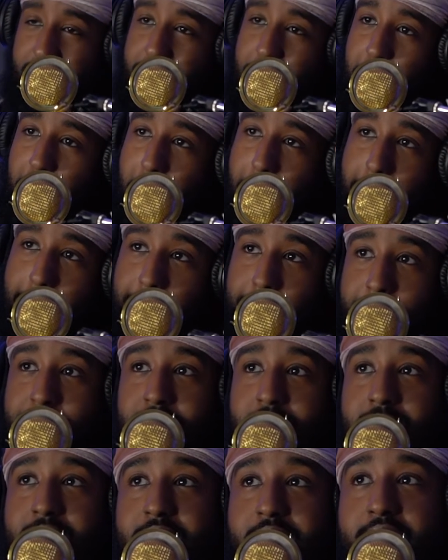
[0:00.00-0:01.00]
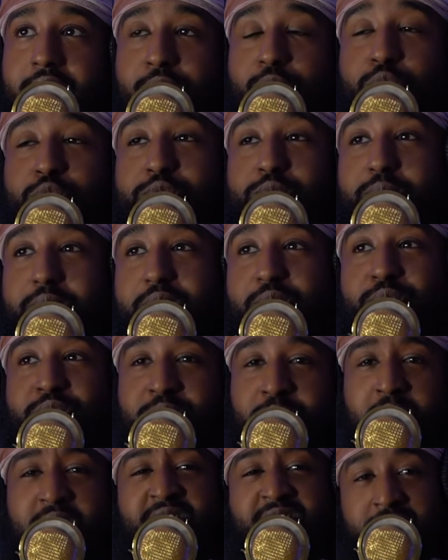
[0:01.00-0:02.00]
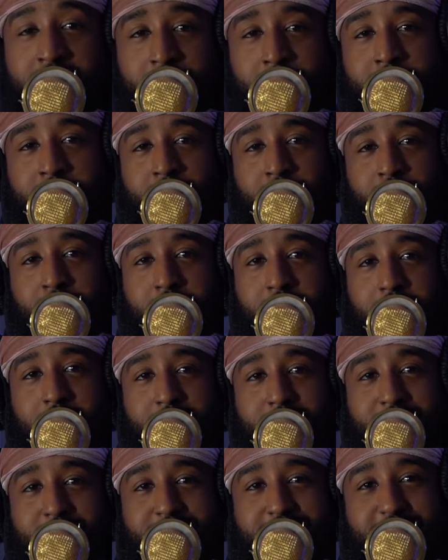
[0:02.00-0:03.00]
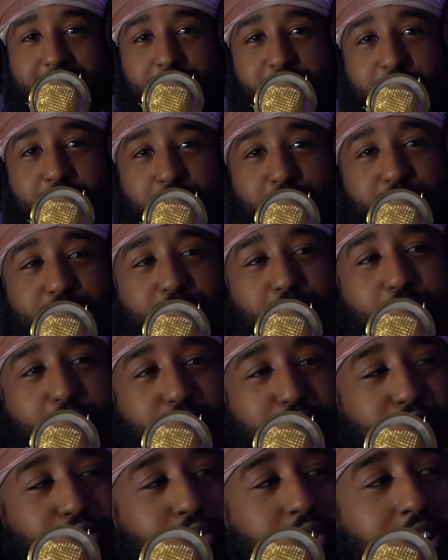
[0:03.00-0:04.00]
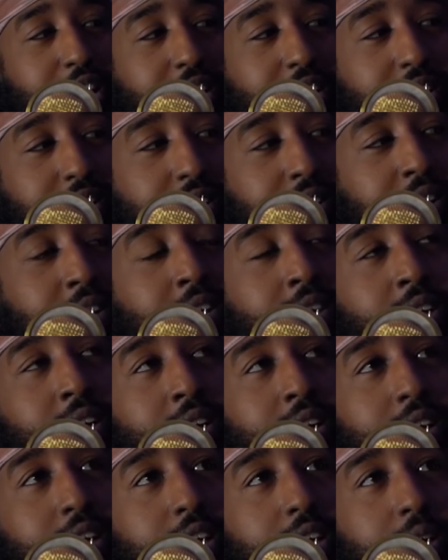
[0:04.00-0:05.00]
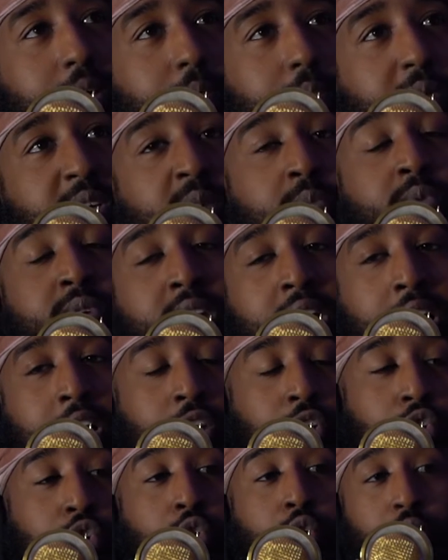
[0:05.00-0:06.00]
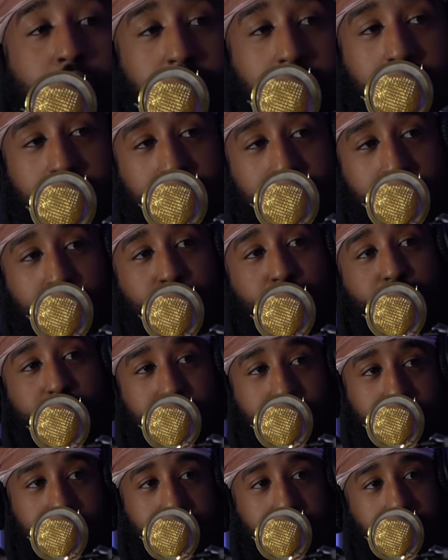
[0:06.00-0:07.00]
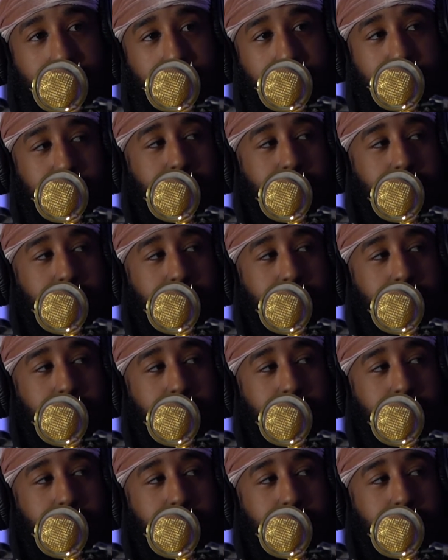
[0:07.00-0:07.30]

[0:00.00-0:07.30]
right? And it was in my Finsta, relax. But it was more so like people that I know that are close to me